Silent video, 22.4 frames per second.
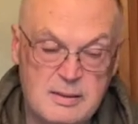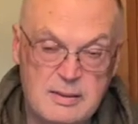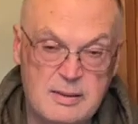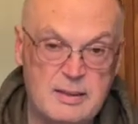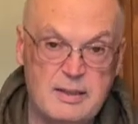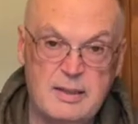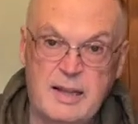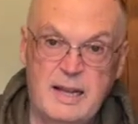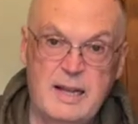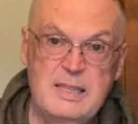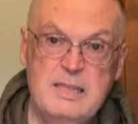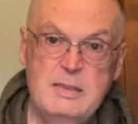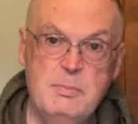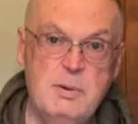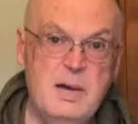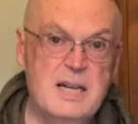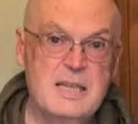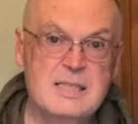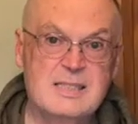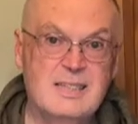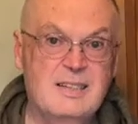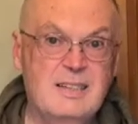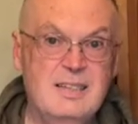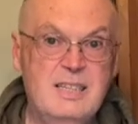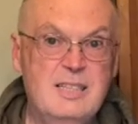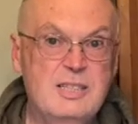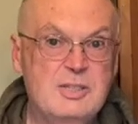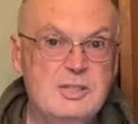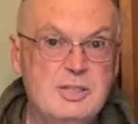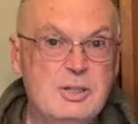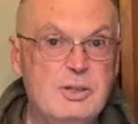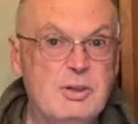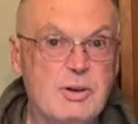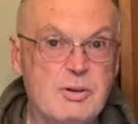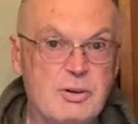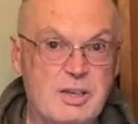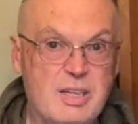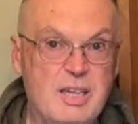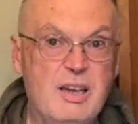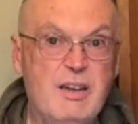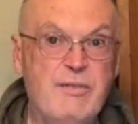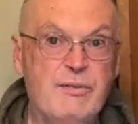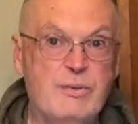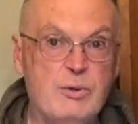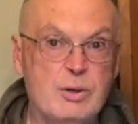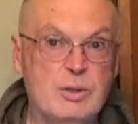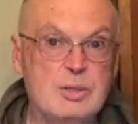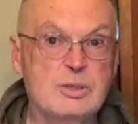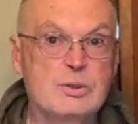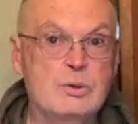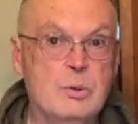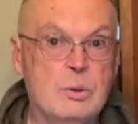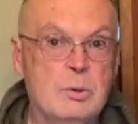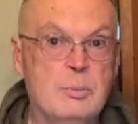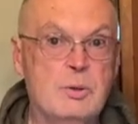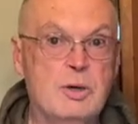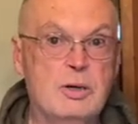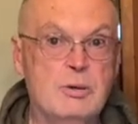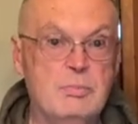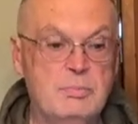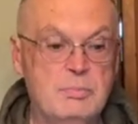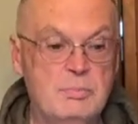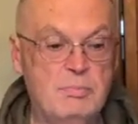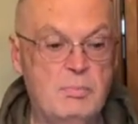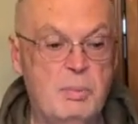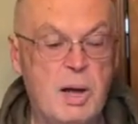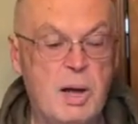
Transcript: that's about as clean as you're gonna get for a store-bought